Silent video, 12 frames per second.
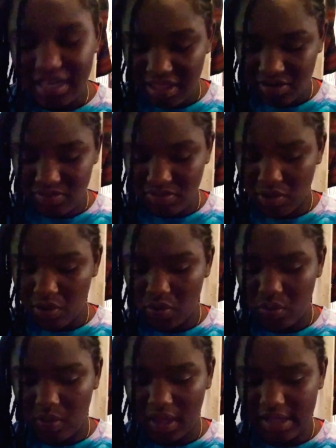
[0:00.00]
I don't
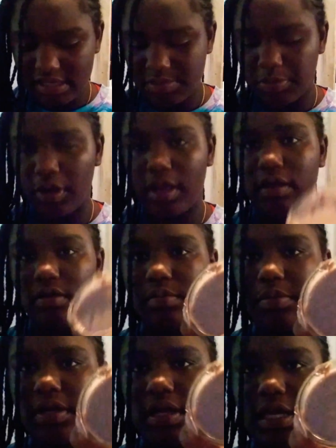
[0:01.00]
know why it's
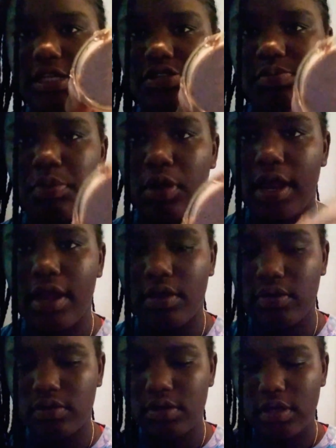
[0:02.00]
brown, but it's
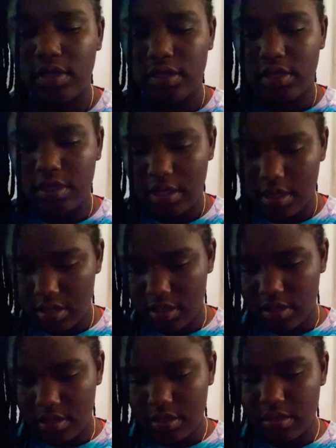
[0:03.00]
brown.
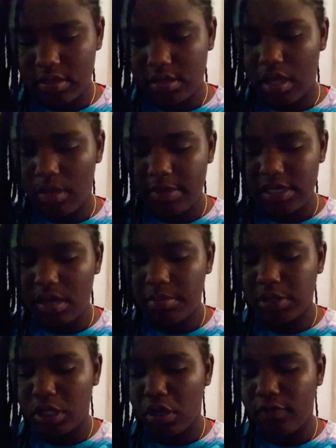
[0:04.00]
Comment down
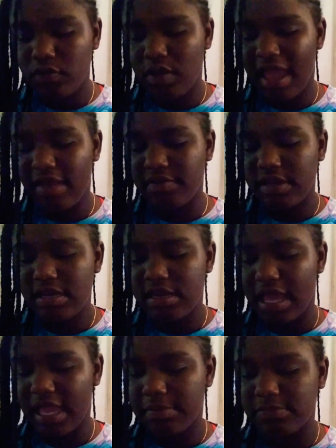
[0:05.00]
below if you have any
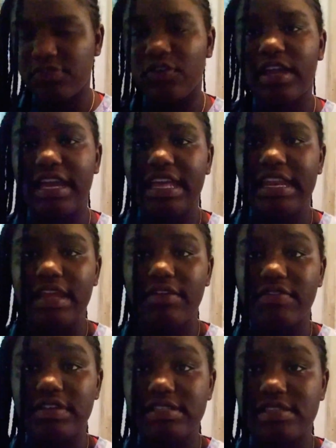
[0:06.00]
names for any of
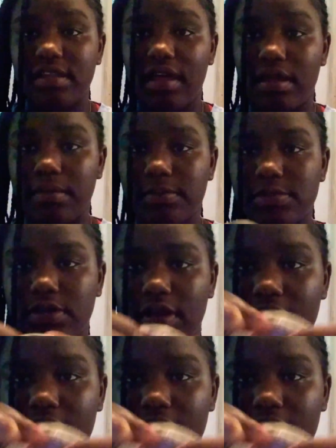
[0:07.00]
these slimes, okay